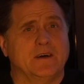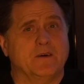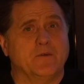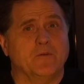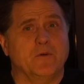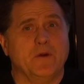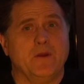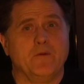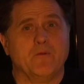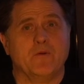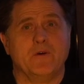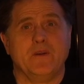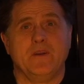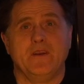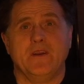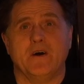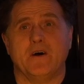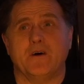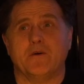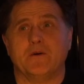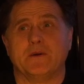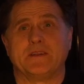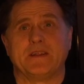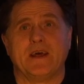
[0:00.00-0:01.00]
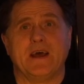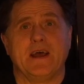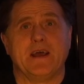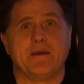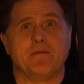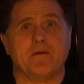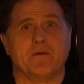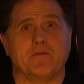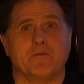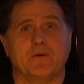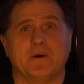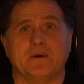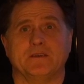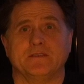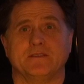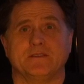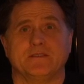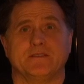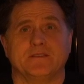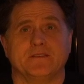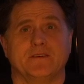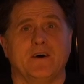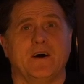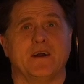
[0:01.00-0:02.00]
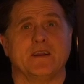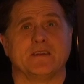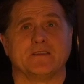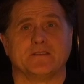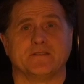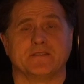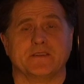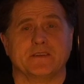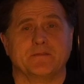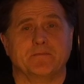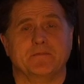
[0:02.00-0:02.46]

we wouldn't know what time it was, honestly.